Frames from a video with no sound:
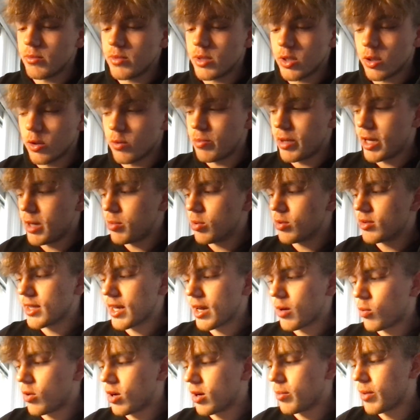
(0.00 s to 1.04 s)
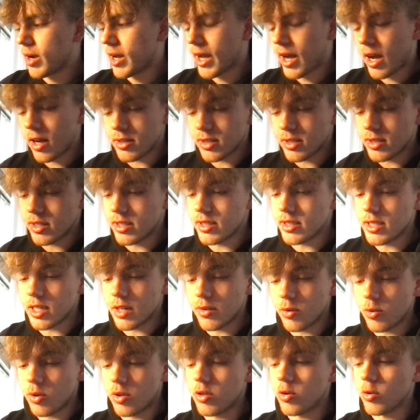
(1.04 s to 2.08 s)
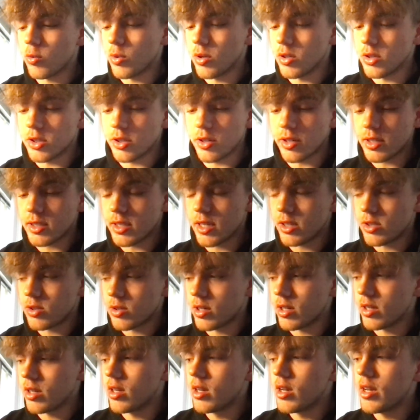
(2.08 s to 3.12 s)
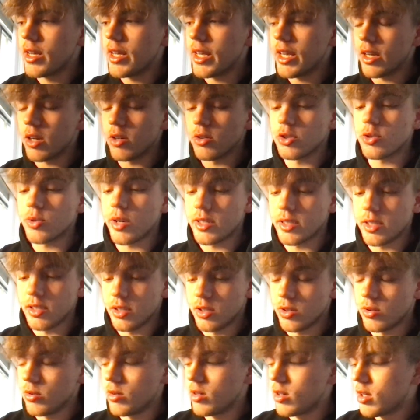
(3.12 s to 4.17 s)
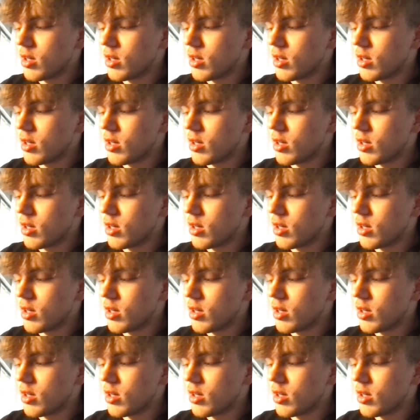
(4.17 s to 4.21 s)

So people that want to buy houses, instead of going through a realtor, etc., it goes straight to you.